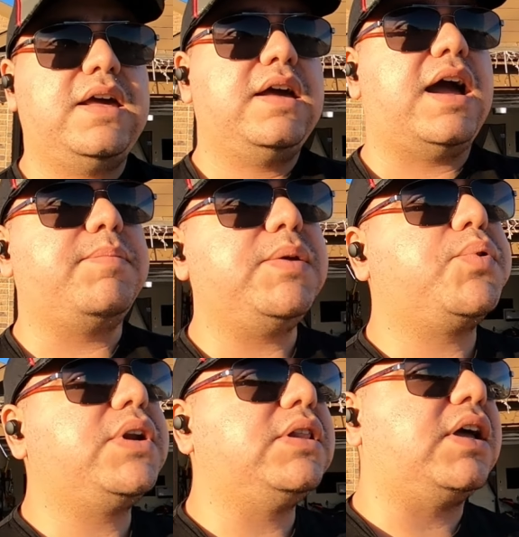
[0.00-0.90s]
I've been
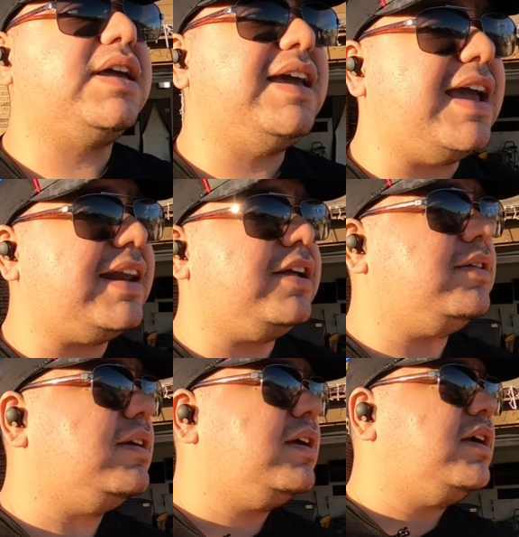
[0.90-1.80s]
pretty lucky, and I
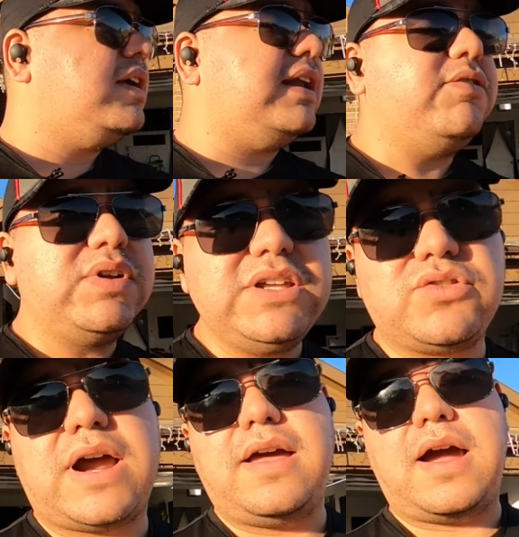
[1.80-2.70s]
really
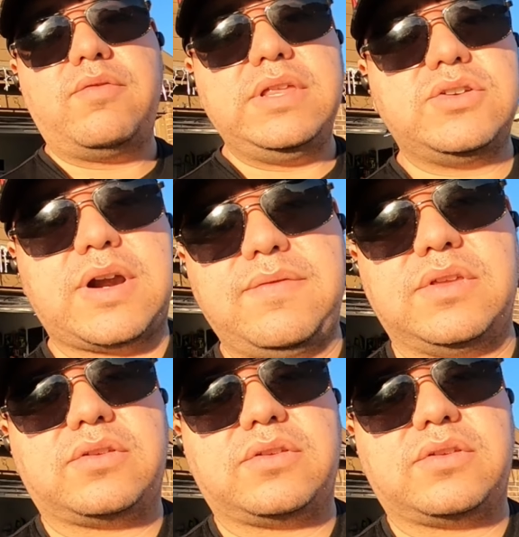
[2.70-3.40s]
drive this